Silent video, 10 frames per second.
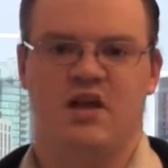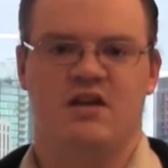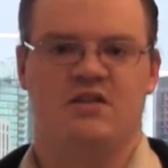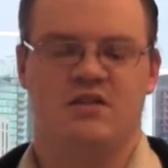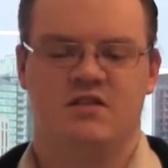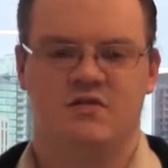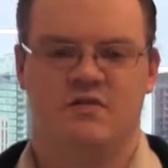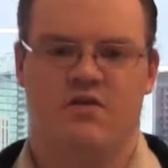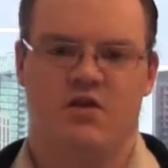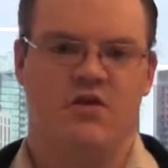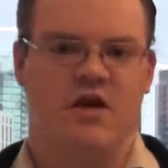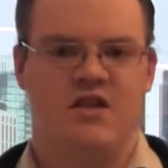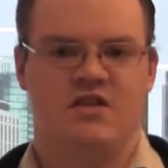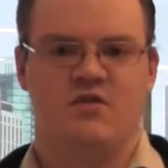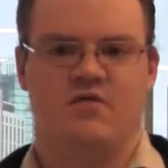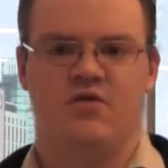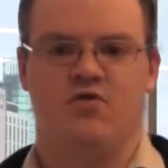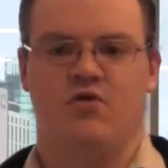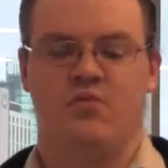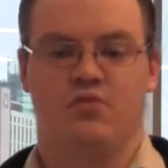It didn't follow any of the
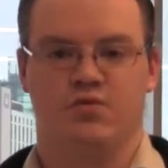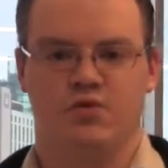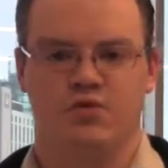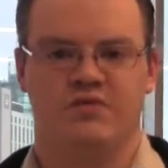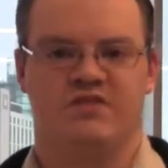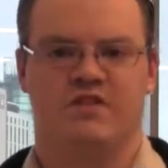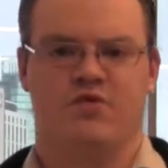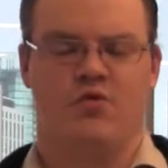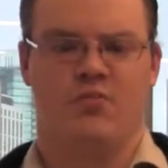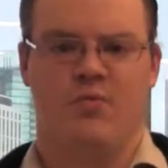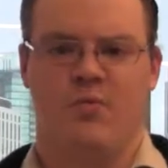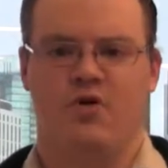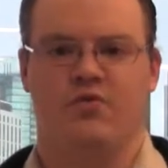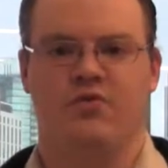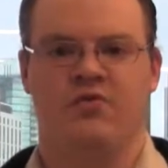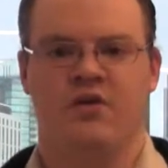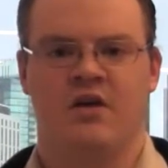normal rules, the normal models,